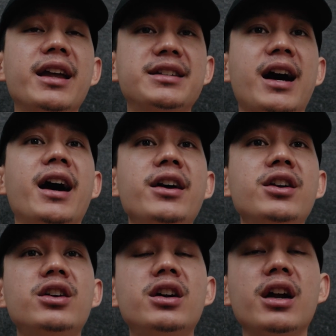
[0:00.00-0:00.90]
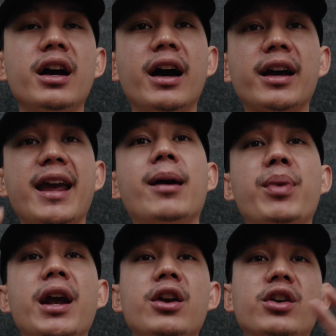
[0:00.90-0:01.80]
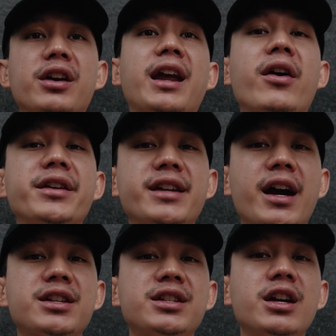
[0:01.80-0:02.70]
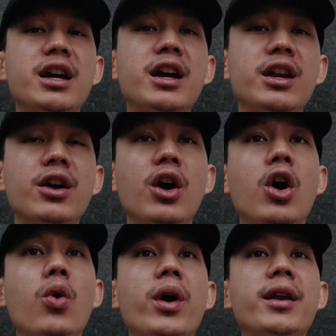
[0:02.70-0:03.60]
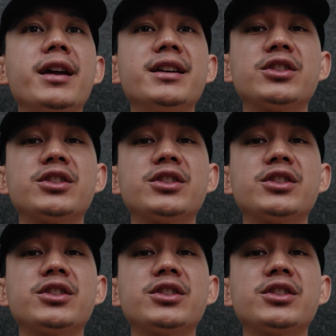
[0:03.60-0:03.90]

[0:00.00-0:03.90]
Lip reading: entire campaign or account is actually in what is